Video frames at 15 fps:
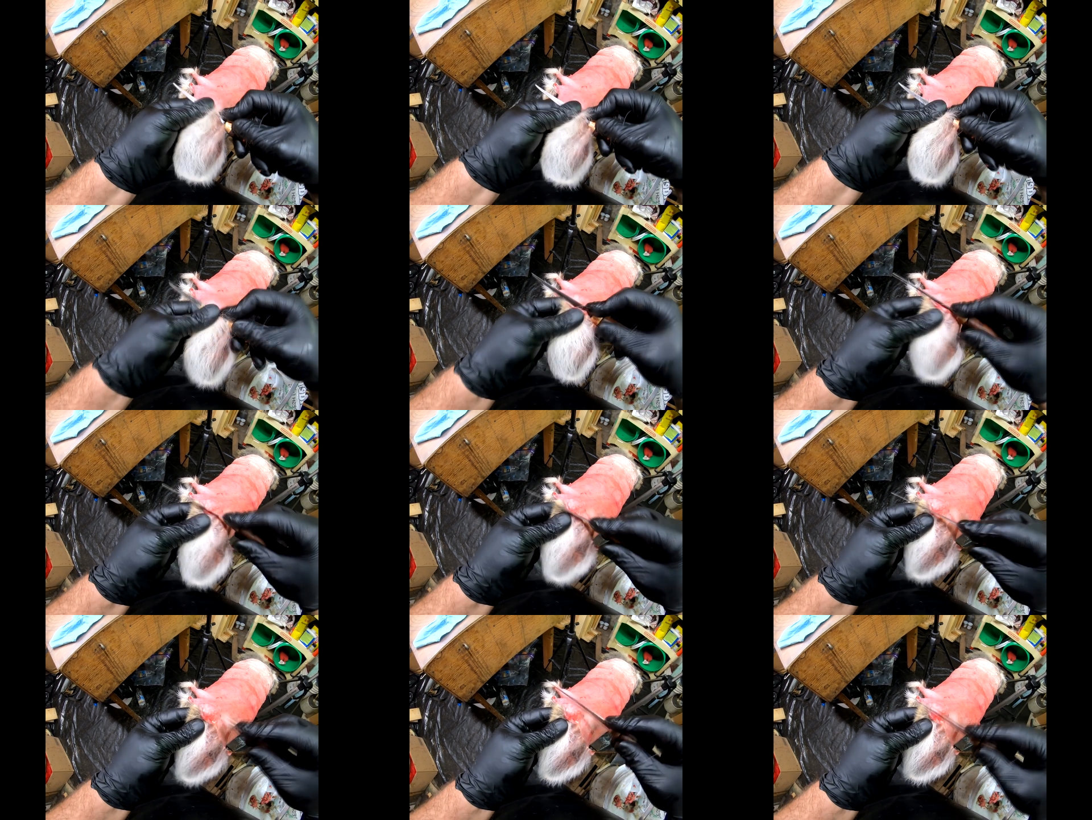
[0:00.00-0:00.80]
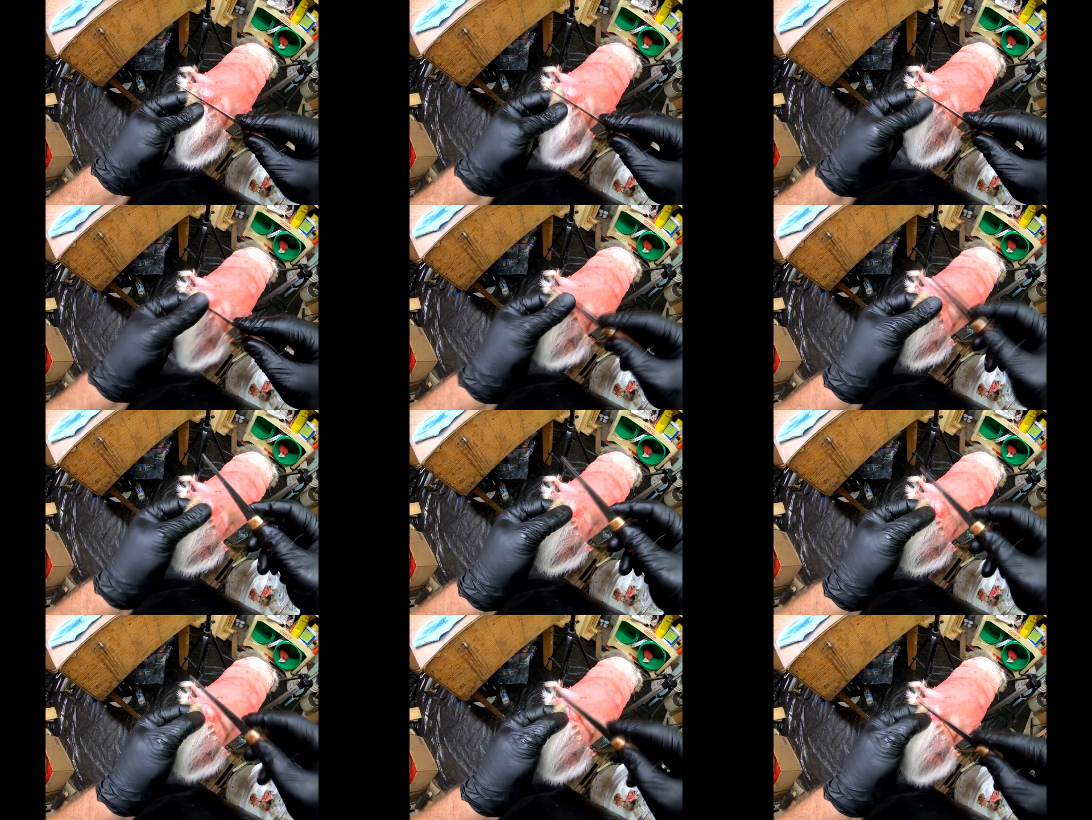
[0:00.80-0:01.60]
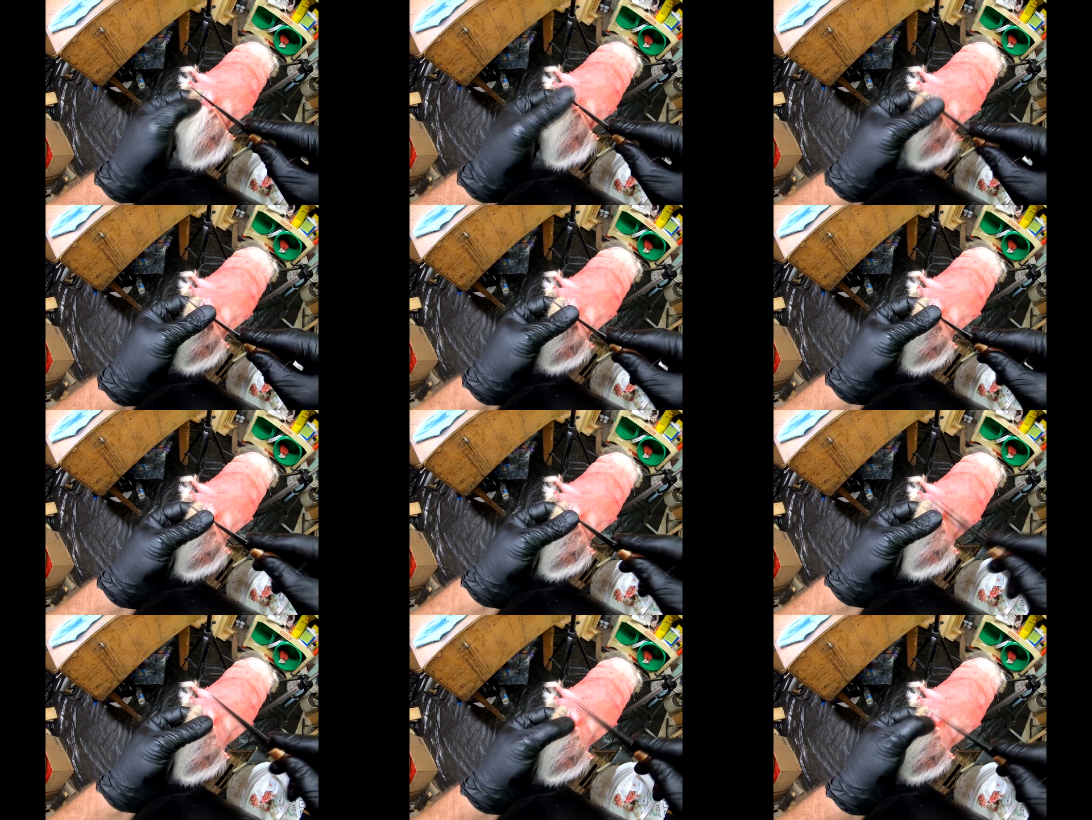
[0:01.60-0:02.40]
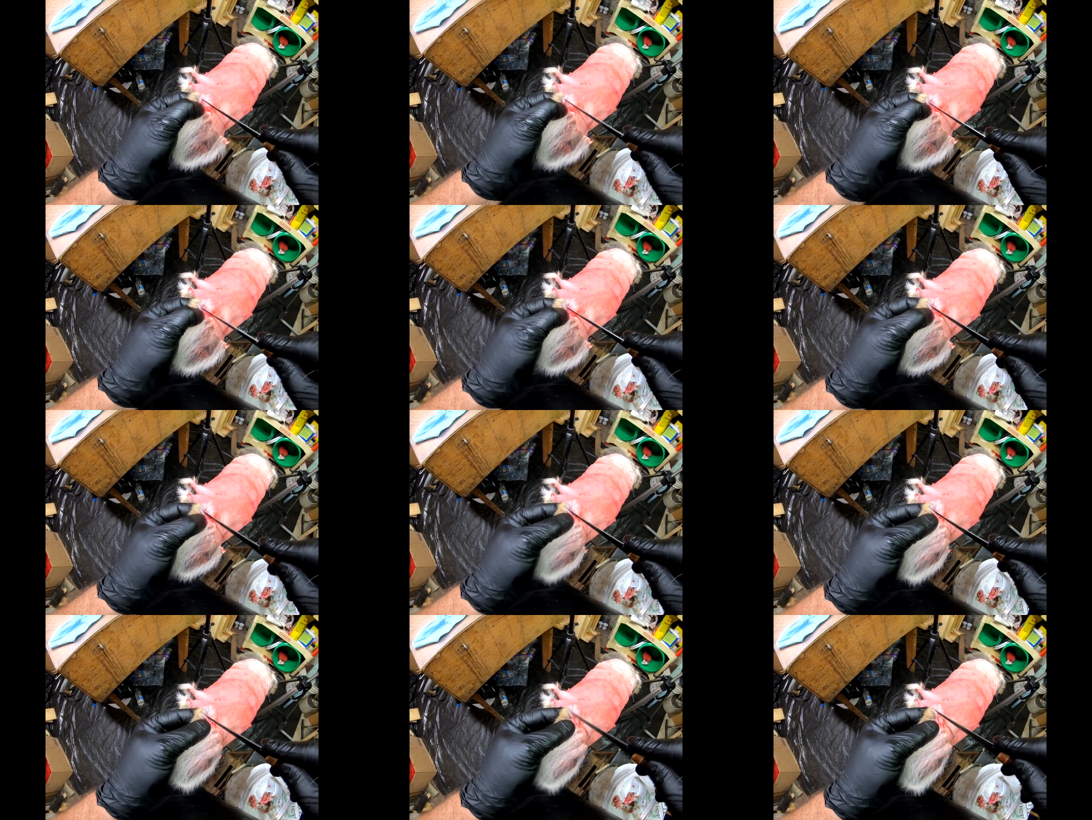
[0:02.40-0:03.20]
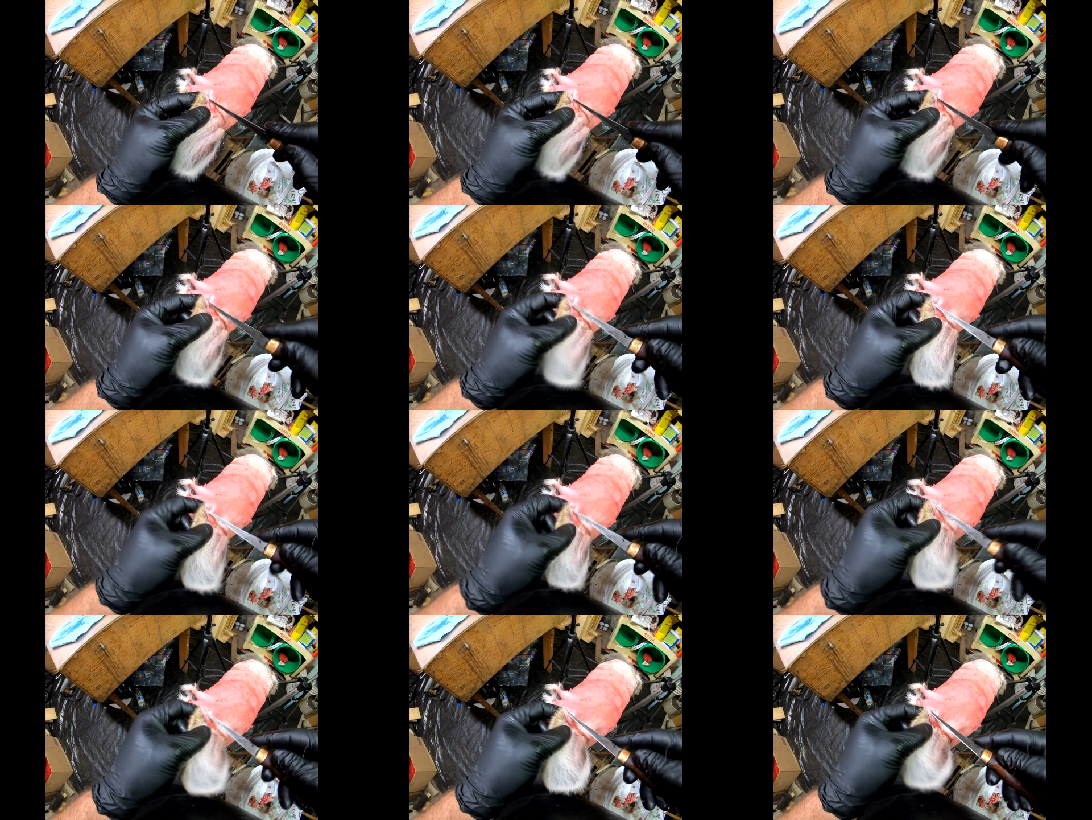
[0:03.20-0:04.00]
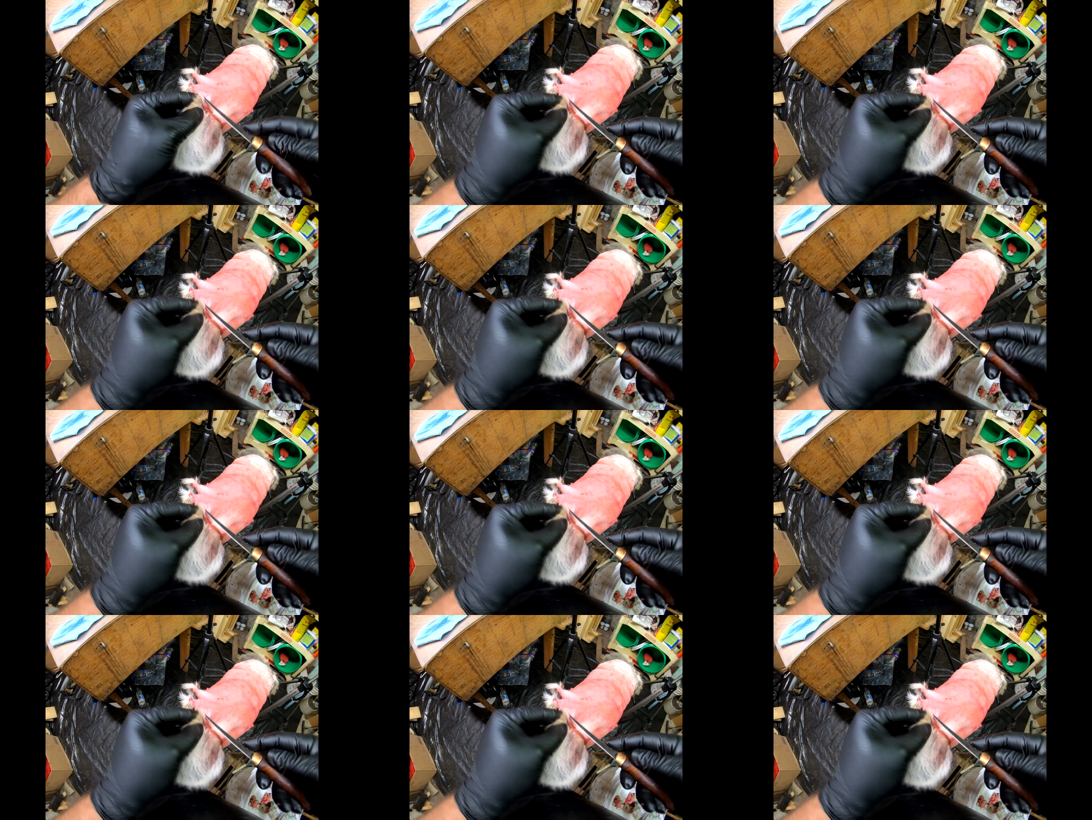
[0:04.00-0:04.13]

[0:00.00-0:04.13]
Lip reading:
No face is visible, so there are no lips to read.